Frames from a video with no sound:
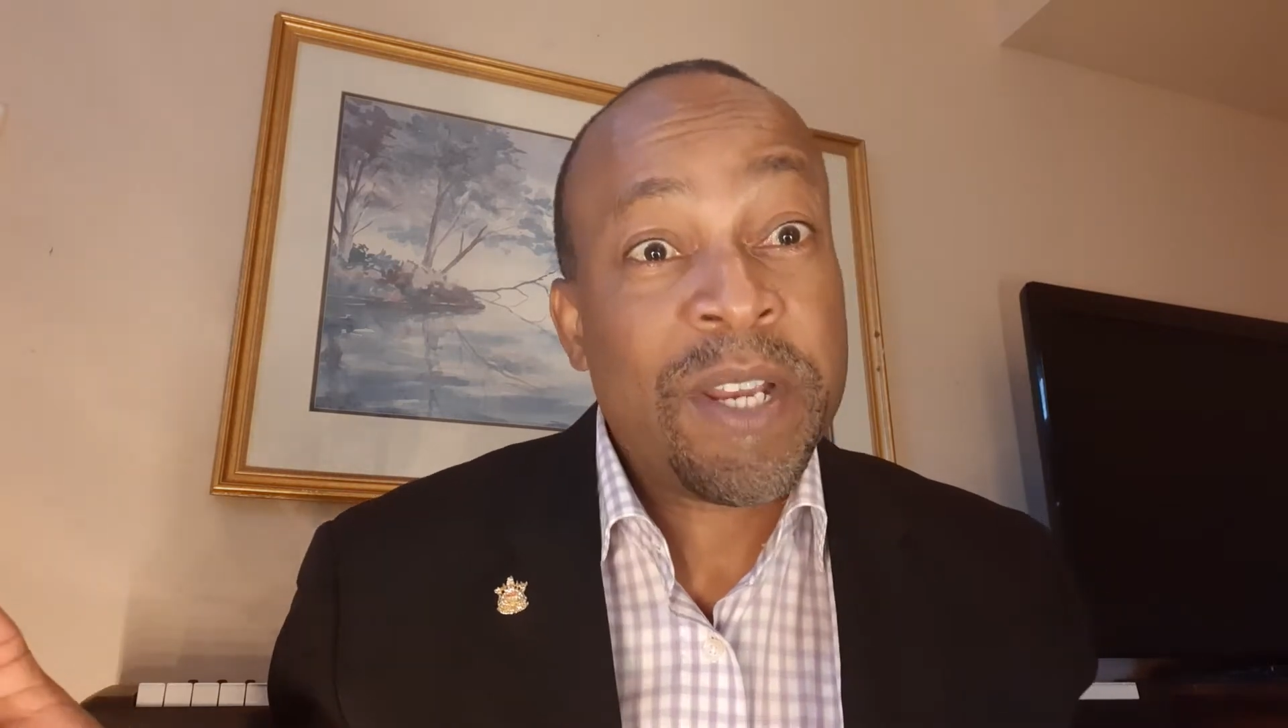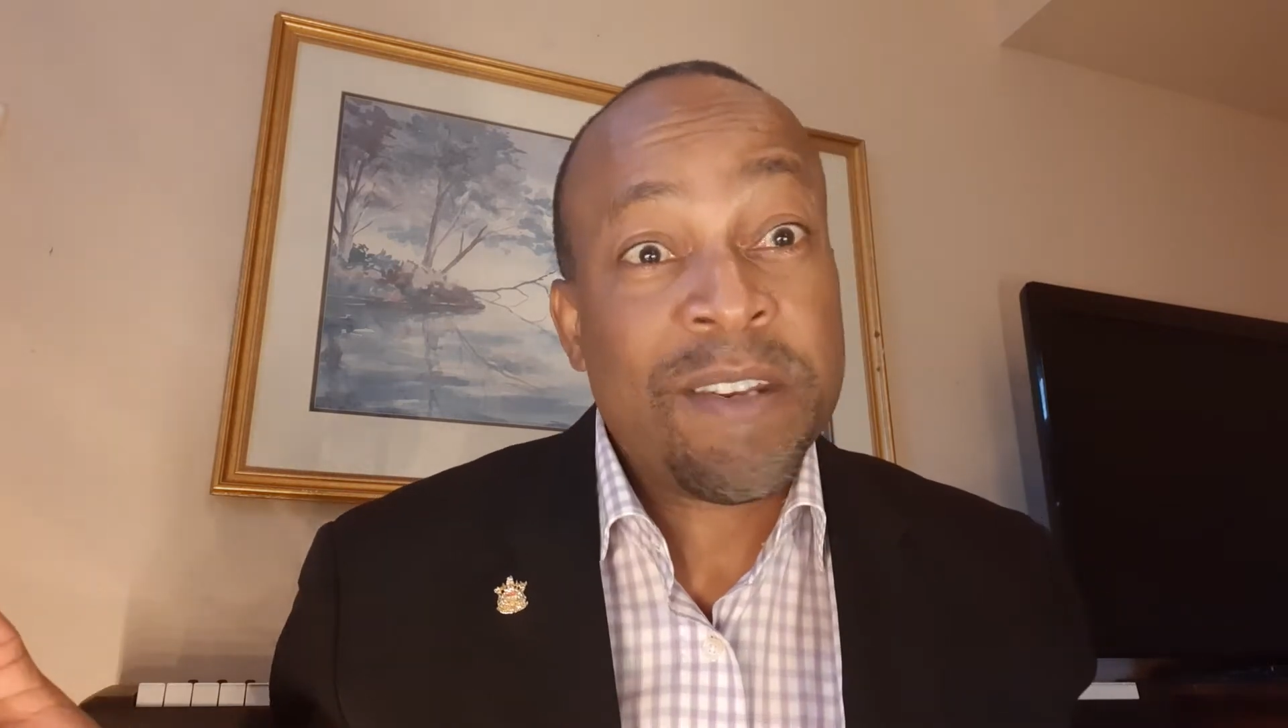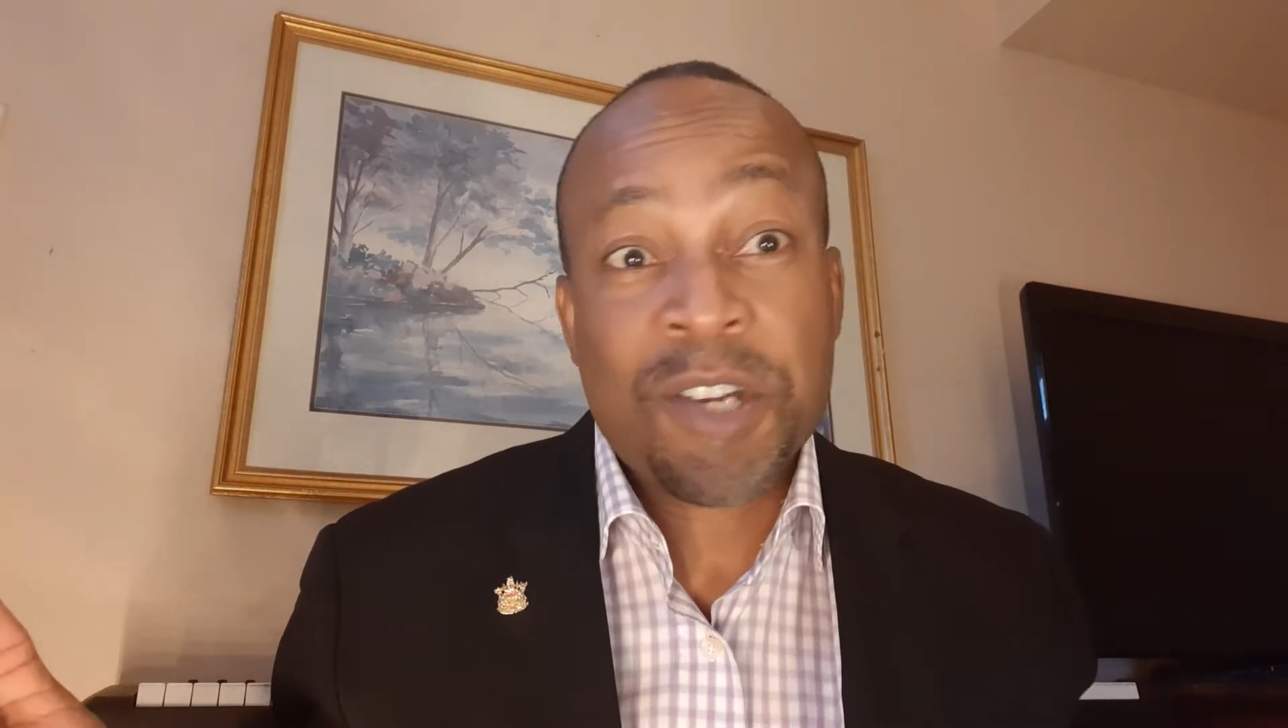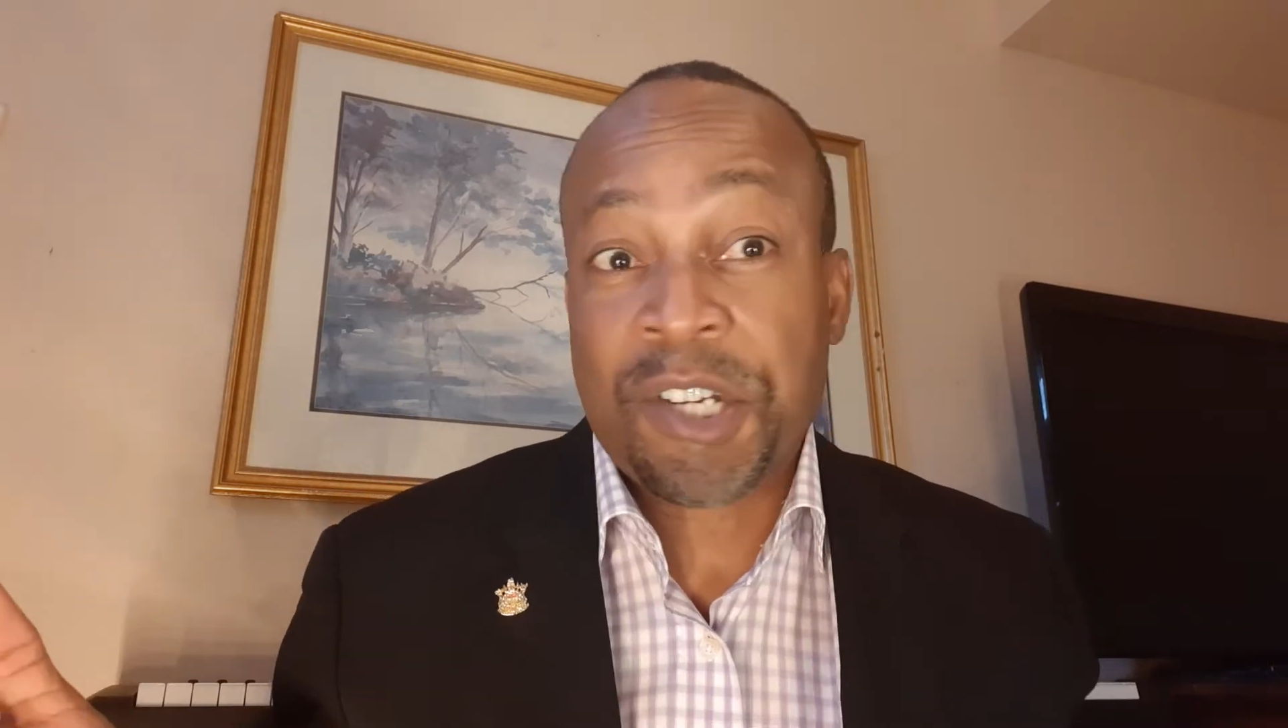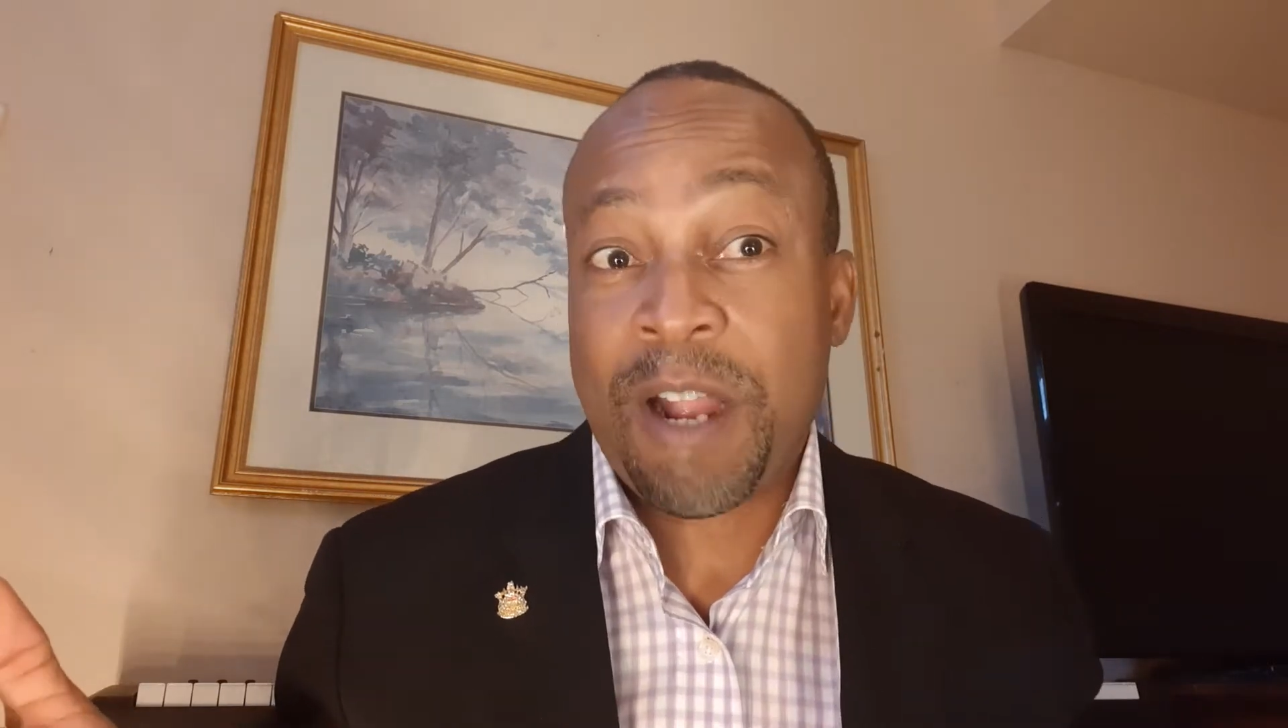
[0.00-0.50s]

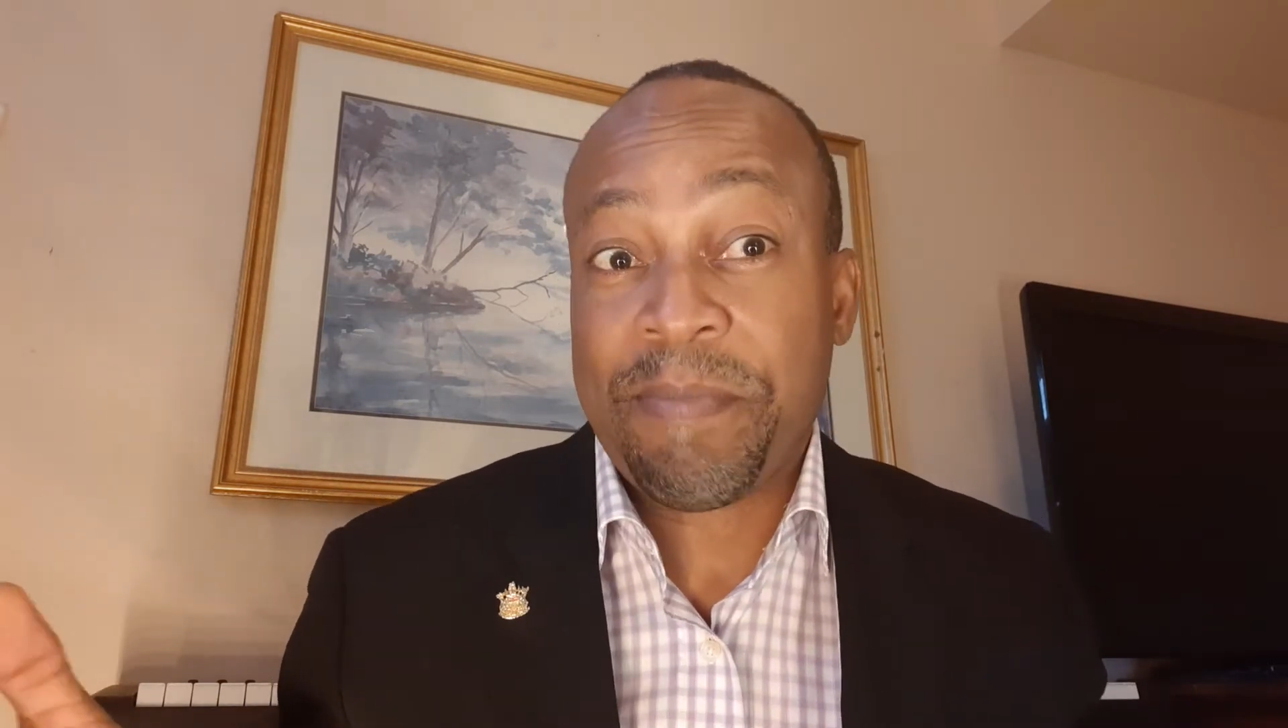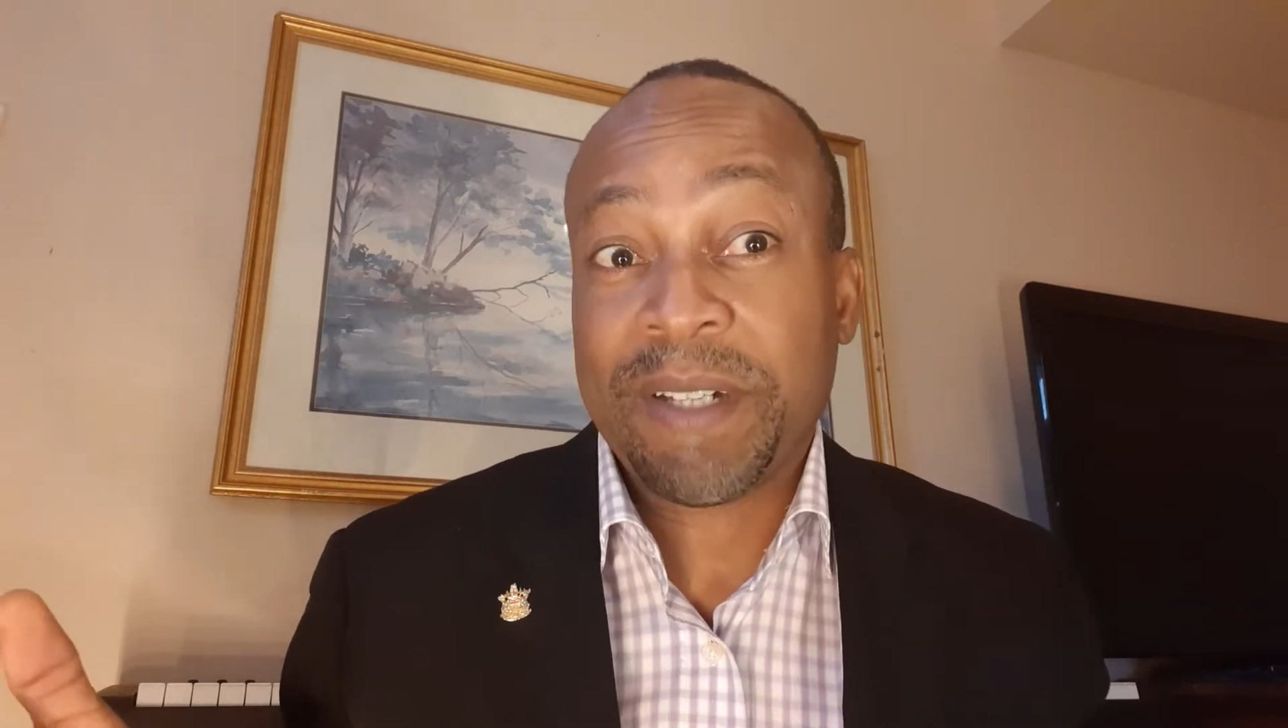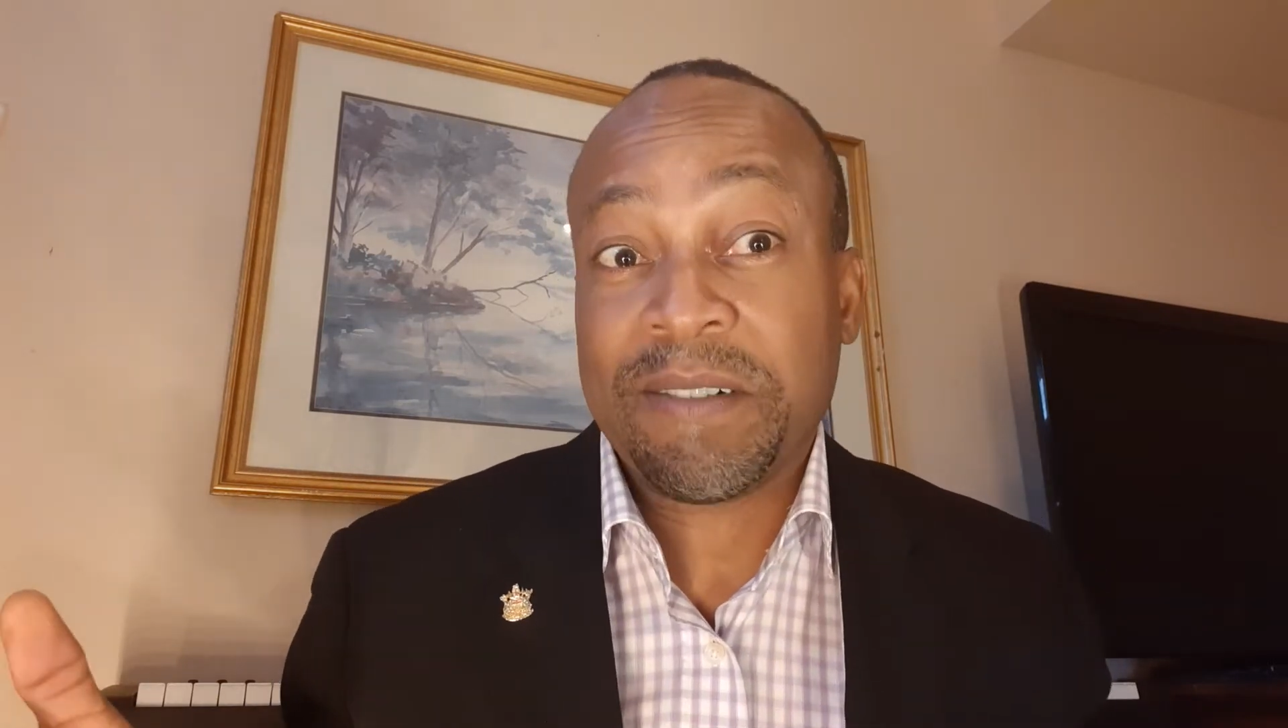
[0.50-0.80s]
window shopping